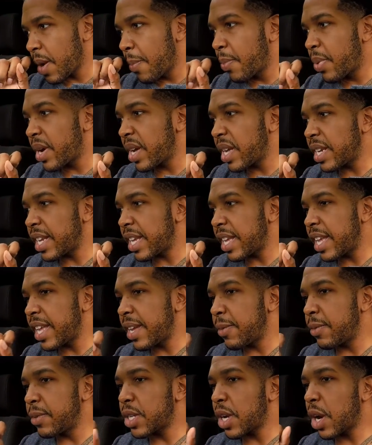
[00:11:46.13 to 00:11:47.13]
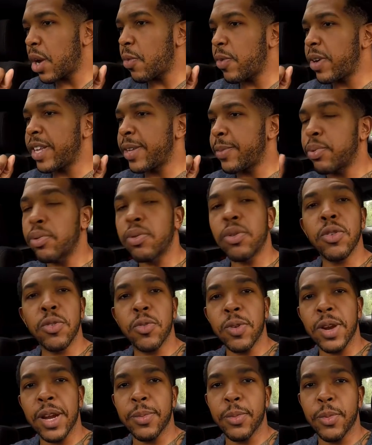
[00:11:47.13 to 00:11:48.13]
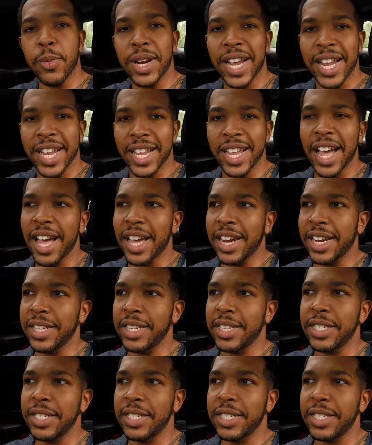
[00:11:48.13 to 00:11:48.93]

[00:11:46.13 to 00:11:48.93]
but it was already programmed when I got it.